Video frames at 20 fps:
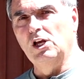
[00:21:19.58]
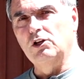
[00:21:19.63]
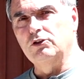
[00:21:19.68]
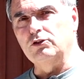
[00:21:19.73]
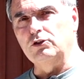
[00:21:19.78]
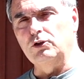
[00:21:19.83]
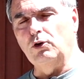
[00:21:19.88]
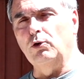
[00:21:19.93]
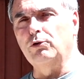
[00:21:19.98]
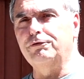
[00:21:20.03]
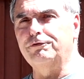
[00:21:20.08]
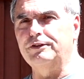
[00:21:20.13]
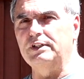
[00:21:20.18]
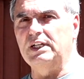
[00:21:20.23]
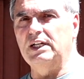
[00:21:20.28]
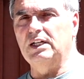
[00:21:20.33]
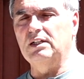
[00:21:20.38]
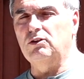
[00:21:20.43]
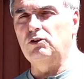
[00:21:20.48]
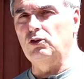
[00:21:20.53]
So don't
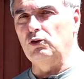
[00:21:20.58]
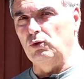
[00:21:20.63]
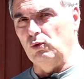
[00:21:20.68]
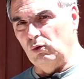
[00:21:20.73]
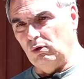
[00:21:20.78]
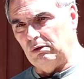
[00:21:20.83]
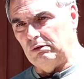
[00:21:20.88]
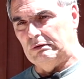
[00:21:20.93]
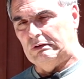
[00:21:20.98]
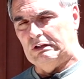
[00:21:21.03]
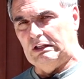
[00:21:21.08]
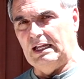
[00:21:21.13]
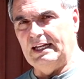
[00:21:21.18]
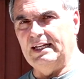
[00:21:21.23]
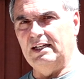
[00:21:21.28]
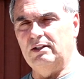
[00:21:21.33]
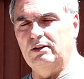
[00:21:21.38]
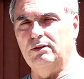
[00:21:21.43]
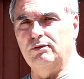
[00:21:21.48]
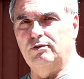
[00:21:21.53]
forget to
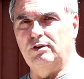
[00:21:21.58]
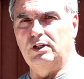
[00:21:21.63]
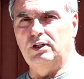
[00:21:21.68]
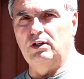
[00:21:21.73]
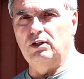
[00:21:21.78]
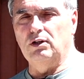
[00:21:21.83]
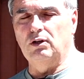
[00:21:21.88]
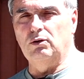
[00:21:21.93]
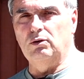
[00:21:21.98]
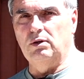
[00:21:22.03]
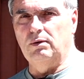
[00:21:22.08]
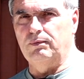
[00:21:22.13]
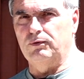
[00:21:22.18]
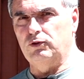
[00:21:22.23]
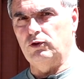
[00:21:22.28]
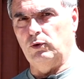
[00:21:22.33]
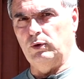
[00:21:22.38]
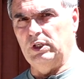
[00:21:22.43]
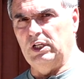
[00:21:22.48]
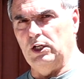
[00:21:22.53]
like the video
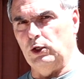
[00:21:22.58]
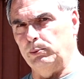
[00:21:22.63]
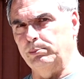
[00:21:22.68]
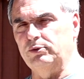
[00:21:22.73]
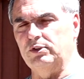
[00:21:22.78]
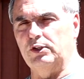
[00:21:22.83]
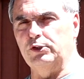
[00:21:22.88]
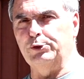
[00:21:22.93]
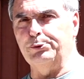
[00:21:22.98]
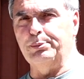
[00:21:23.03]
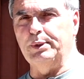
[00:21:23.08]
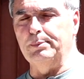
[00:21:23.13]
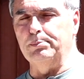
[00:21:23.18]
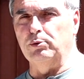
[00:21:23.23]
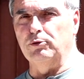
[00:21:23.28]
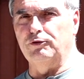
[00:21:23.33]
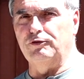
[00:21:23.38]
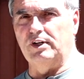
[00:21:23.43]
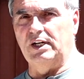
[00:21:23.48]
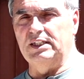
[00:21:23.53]
so it helps other
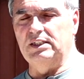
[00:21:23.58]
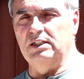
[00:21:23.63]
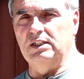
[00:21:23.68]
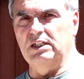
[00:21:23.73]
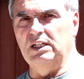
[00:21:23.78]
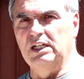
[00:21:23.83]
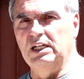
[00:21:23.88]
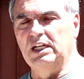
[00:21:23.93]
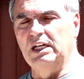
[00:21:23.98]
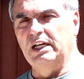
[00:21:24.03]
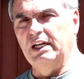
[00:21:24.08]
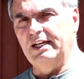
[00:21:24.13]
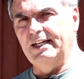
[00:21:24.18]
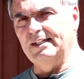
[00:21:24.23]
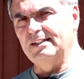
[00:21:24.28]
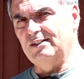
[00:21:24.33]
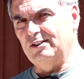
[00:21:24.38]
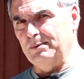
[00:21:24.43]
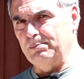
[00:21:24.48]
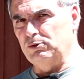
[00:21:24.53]
people find it,
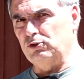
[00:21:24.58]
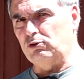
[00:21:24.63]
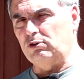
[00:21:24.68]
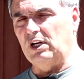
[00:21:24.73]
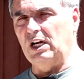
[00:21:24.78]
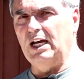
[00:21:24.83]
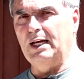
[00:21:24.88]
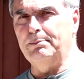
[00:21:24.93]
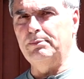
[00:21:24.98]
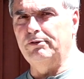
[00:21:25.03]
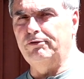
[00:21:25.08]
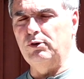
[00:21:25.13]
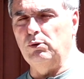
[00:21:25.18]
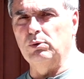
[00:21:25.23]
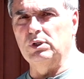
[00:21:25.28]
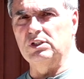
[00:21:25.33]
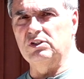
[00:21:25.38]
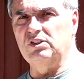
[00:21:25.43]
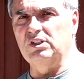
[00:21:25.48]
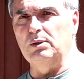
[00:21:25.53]
and subscribe if you
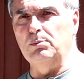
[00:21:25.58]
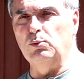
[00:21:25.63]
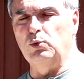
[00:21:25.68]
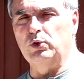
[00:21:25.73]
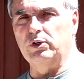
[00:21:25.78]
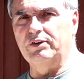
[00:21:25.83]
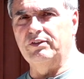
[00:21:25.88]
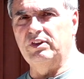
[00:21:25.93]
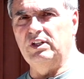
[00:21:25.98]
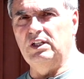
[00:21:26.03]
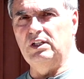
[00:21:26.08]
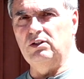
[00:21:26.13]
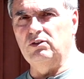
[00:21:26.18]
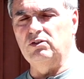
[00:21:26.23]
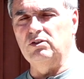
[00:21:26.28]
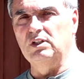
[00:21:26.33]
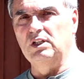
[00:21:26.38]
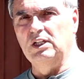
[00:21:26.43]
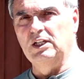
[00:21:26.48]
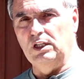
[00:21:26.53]
want to see more of
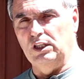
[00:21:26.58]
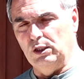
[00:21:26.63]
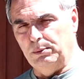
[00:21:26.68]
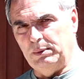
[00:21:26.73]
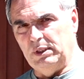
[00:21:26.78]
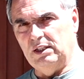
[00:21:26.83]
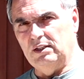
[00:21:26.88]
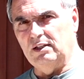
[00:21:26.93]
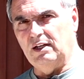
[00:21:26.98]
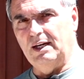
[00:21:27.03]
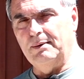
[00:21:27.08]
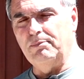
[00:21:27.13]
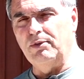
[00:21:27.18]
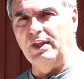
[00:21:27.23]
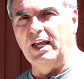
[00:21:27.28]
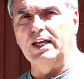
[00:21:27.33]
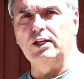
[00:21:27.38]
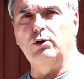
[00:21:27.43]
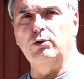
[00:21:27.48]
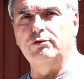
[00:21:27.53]
these. In the meantime,
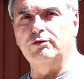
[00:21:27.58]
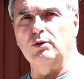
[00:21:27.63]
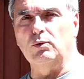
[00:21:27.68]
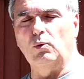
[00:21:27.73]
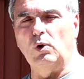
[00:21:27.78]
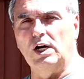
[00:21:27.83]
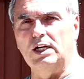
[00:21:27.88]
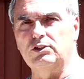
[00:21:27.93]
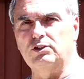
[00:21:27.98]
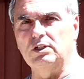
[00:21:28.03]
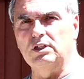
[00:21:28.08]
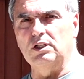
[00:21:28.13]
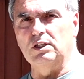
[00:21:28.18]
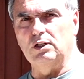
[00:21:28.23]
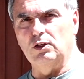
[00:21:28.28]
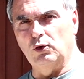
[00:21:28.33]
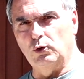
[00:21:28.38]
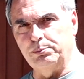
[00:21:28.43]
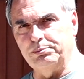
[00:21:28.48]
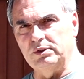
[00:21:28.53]
thank you for watching
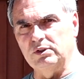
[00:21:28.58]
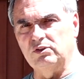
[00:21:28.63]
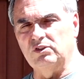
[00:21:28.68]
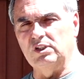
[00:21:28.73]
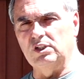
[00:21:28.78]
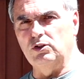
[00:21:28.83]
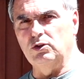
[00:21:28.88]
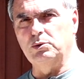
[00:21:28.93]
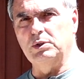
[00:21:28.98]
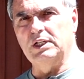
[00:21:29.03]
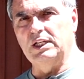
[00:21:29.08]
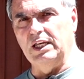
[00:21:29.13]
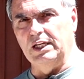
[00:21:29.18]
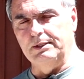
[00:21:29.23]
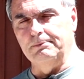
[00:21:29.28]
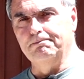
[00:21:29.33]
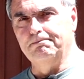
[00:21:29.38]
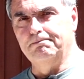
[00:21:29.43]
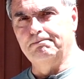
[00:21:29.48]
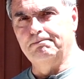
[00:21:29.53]
and hope to see you again.